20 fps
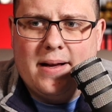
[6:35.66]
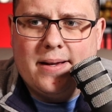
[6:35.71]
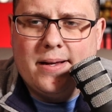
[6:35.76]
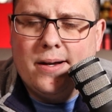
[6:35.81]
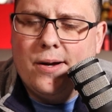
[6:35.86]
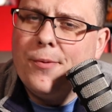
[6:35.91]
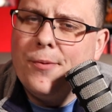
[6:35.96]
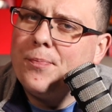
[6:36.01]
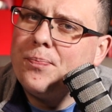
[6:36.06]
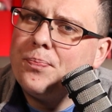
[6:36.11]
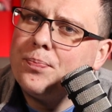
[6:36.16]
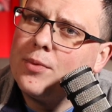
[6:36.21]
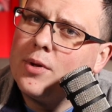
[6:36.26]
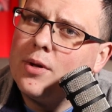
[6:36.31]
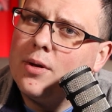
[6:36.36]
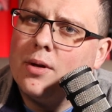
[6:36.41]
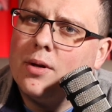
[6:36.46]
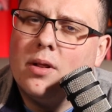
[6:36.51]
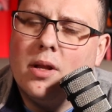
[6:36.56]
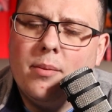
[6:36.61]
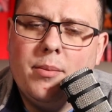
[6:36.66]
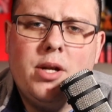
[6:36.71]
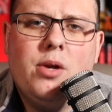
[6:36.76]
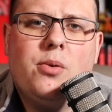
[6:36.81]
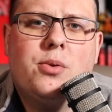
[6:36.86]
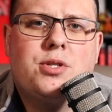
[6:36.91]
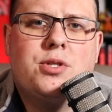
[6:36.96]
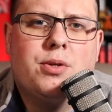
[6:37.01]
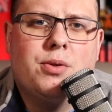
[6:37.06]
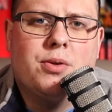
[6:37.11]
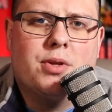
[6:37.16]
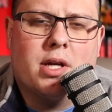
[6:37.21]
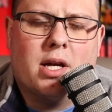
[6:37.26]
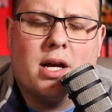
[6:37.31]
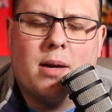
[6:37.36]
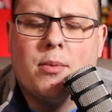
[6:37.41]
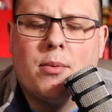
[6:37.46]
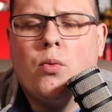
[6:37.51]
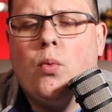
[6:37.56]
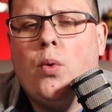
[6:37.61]
you know, let me know what you
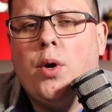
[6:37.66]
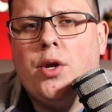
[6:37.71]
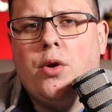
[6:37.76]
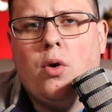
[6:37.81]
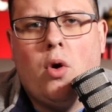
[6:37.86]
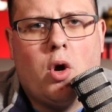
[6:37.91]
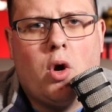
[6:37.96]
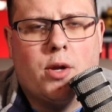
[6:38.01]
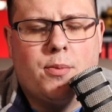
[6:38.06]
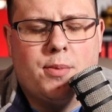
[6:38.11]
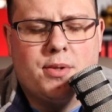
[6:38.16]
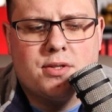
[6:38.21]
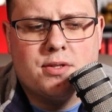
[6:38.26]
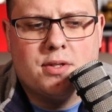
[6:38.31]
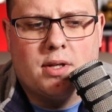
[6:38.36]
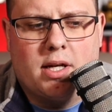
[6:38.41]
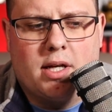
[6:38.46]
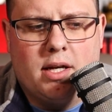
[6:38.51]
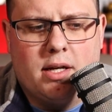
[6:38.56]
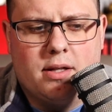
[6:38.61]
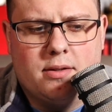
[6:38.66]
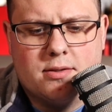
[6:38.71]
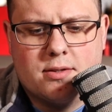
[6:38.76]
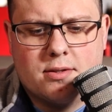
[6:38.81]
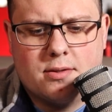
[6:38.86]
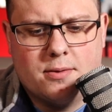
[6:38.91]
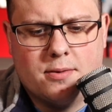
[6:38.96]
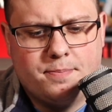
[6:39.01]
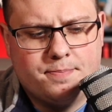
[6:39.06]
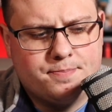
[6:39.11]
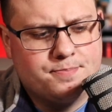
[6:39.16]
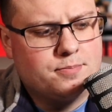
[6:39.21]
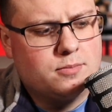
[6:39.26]
think. I mean, what are your arguments against,